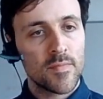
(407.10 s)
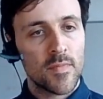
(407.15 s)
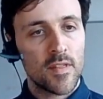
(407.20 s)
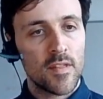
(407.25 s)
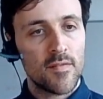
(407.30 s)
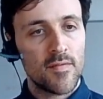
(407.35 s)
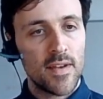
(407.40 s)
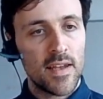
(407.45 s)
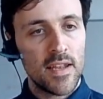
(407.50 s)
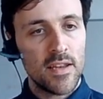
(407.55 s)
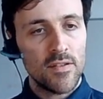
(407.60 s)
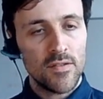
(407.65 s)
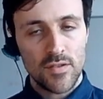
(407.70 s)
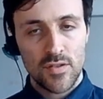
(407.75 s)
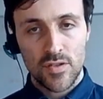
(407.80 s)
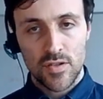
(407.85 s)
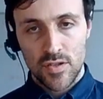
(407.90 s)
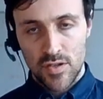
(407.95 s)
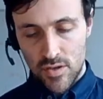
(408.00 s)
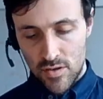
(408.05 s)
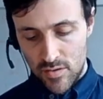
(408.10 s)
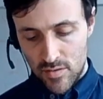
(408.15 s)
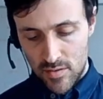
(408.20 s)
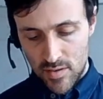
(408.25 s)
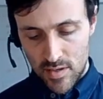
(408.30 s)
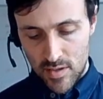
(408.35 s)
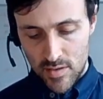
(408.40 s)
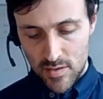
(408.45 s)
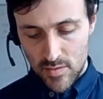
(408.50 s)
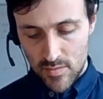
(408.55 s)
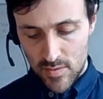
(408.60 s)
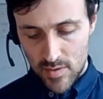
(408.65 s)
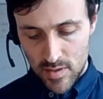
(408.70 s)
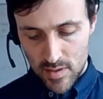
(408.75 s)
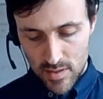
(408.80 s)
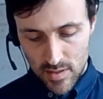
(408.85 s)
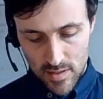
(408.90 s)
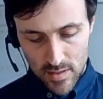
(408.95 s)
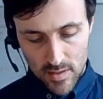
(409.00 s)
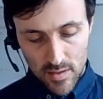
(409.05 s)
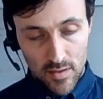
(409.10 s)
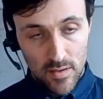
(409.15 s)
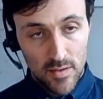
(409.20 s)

the values to show you that it's working.